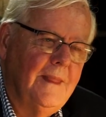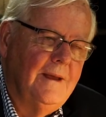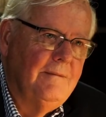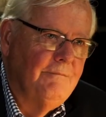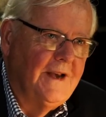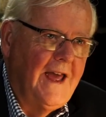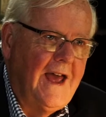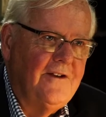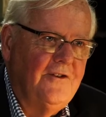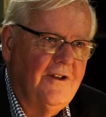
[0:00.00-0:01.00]
But
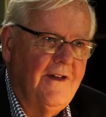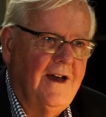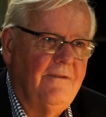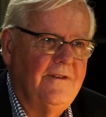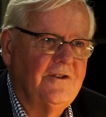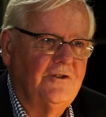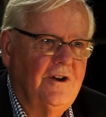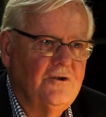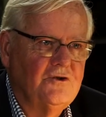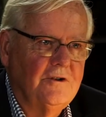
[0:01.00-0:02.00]
add to that this
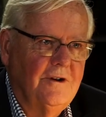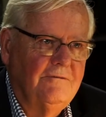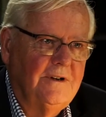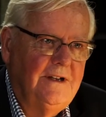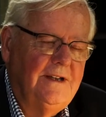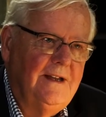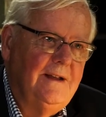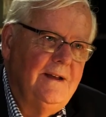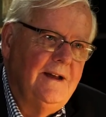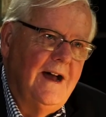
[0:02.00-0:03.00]
notion of
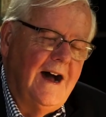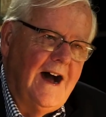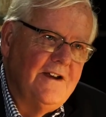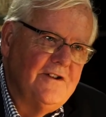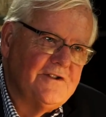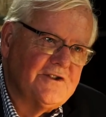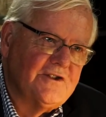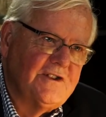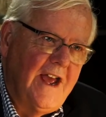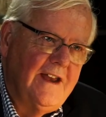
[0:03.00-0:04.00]

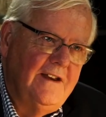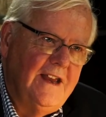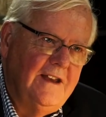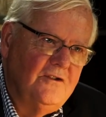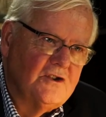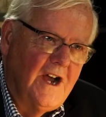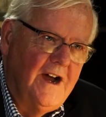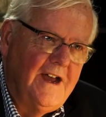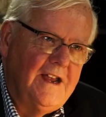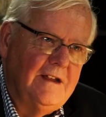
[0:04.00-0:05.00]
understanding
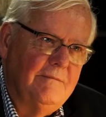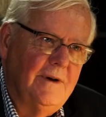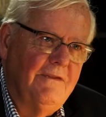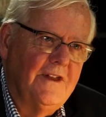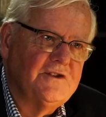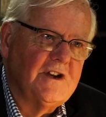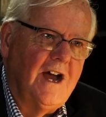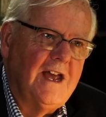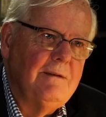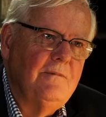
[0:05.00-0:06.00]
time and the
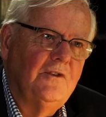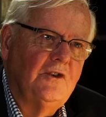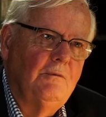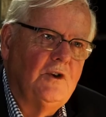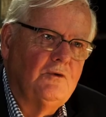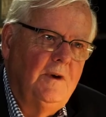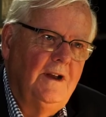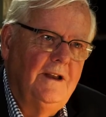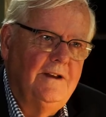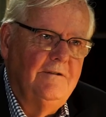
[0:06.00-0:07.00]
times in which we
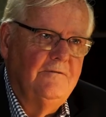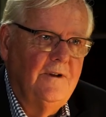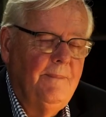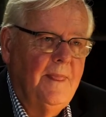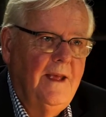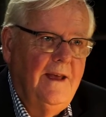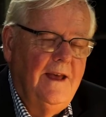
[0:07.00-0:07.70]
live and